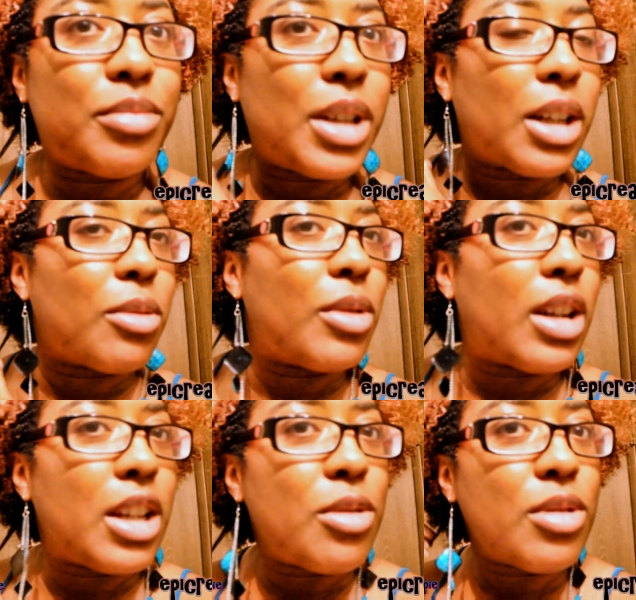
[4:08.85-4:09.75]
Back
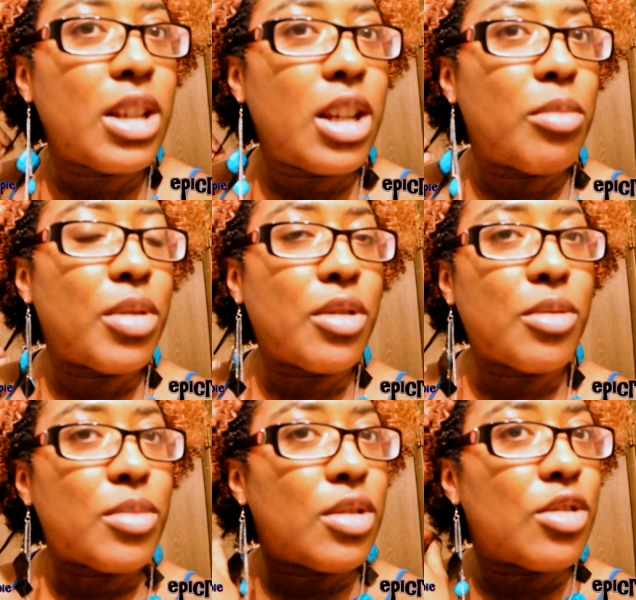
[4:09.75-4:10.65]
when I used to get
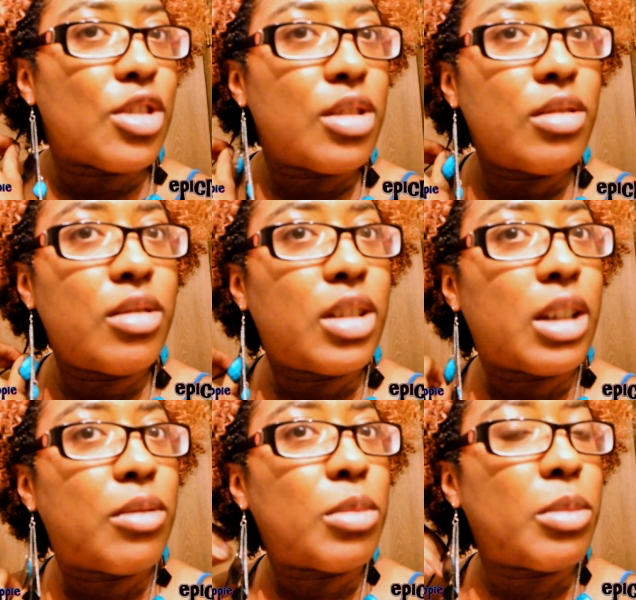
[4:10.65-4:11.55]
perms and shit.
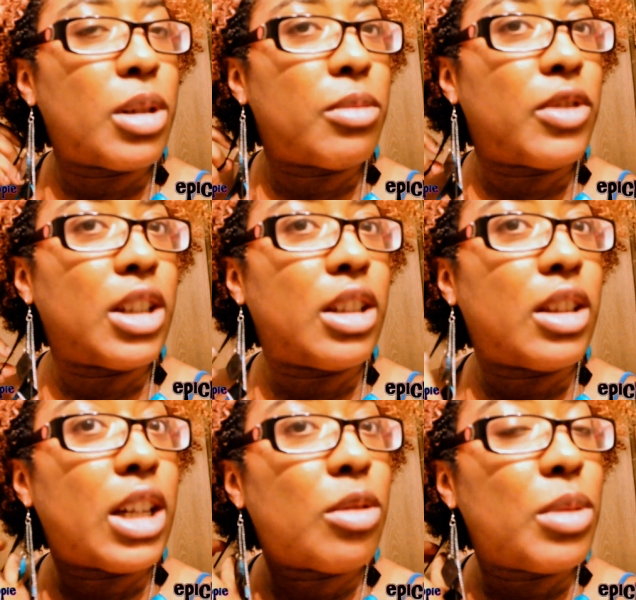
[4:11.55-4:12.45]
Like when my mom finally
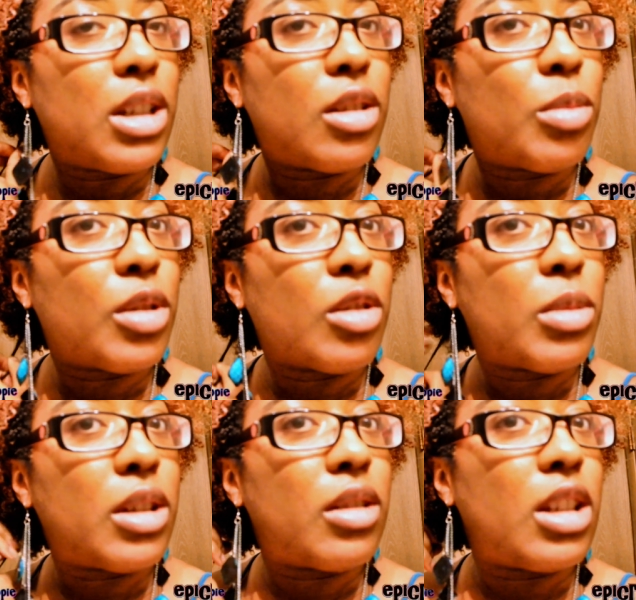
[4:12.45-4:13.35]
allowed me to get a
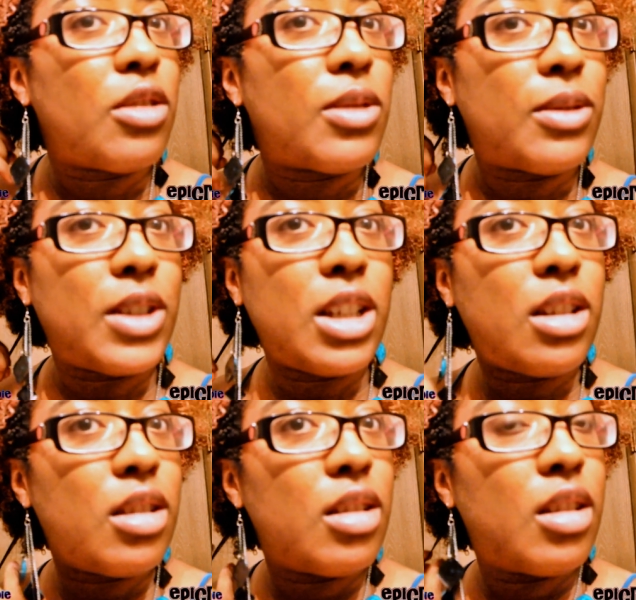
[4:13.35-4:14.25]
perm at age
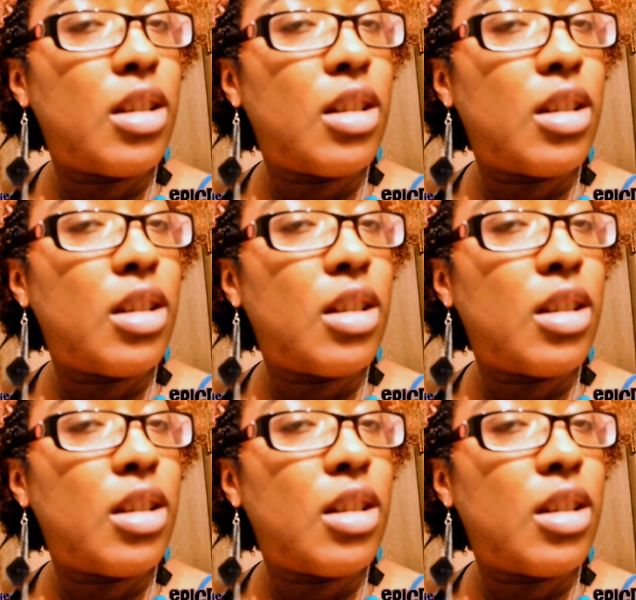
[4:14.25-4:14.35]
15.